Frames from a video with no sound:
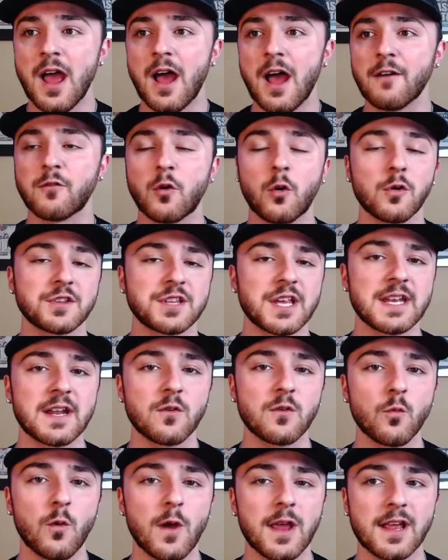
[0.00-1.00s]
Of course, I
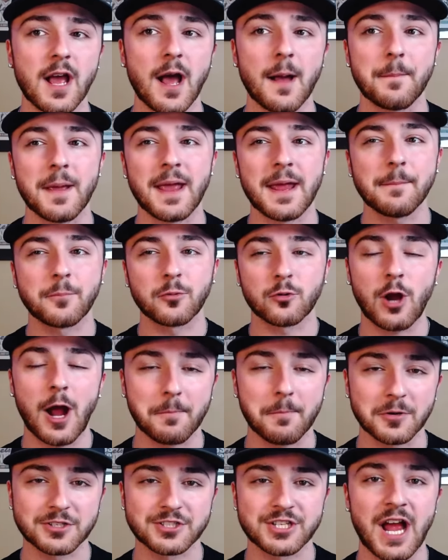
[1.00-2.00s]
didn't wake up in
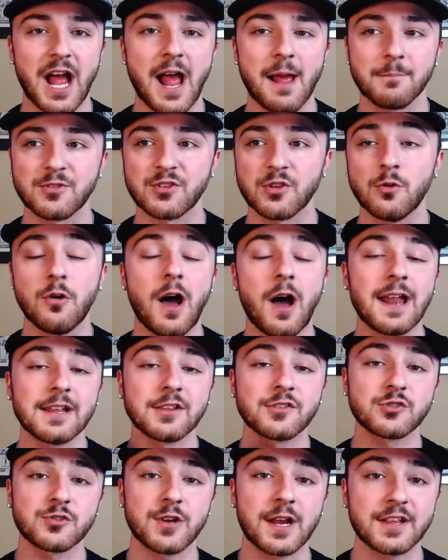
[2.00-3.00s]
proper time. So a lot
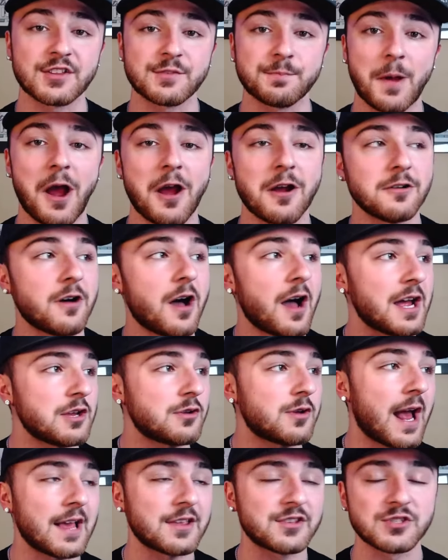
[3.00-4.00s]
has transpired. A lot of you
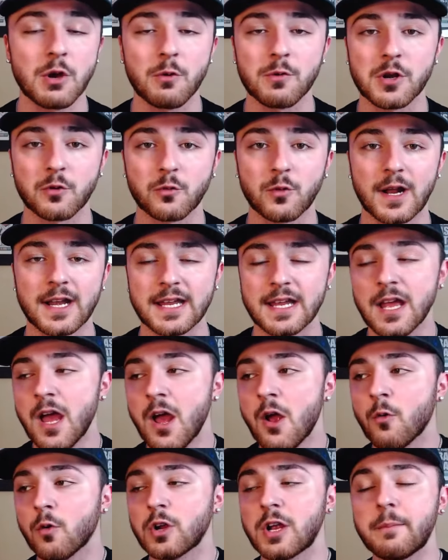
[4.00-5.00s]
guys know it already.
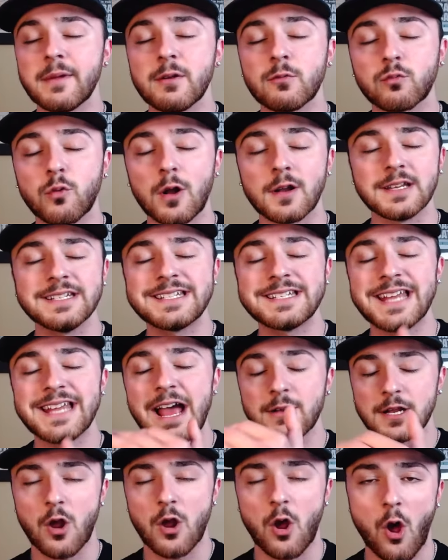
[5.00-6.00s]
We're going to be running down
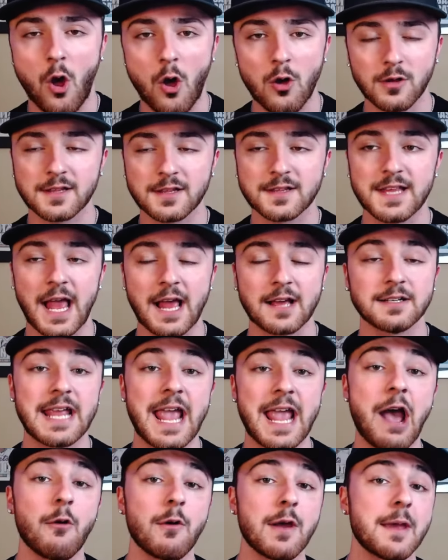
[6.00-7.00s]
it all, exactly
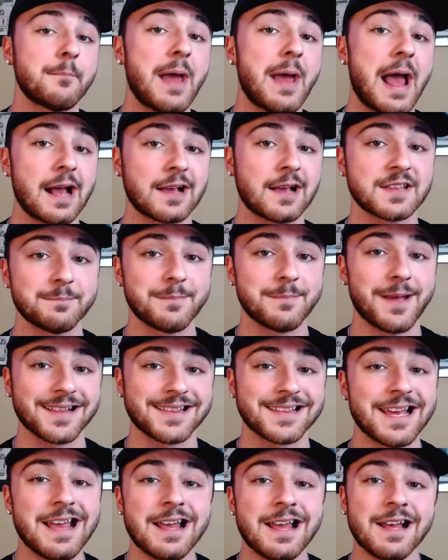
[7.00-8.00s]
how it impacts the Mets,
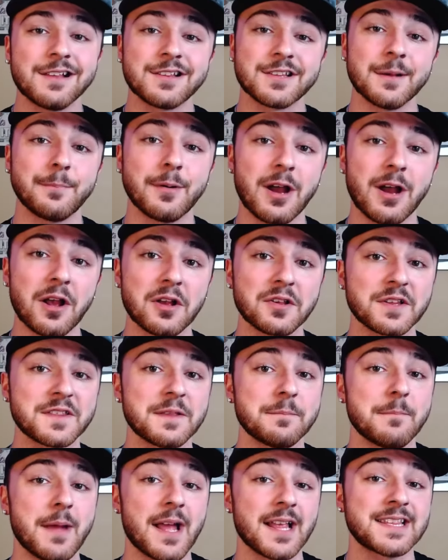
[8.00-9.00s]
some players that the
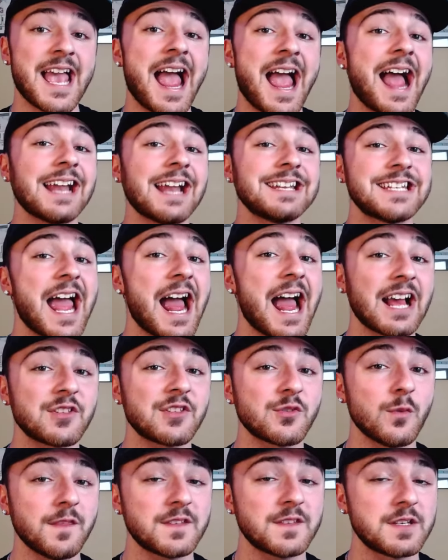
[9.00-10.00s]
Mets had tags
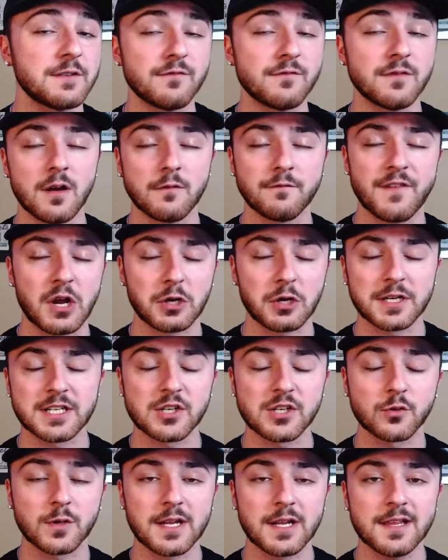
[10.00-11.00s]
with to varying
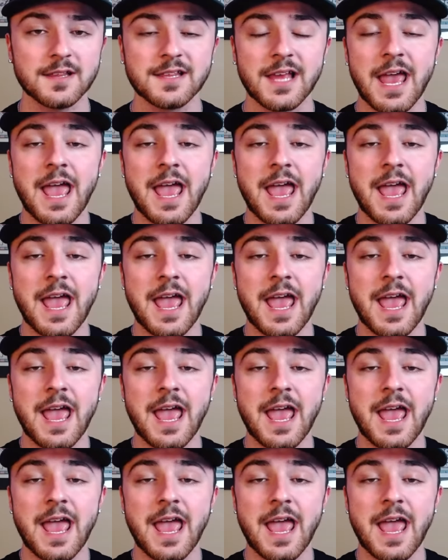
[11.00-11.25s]
degrees,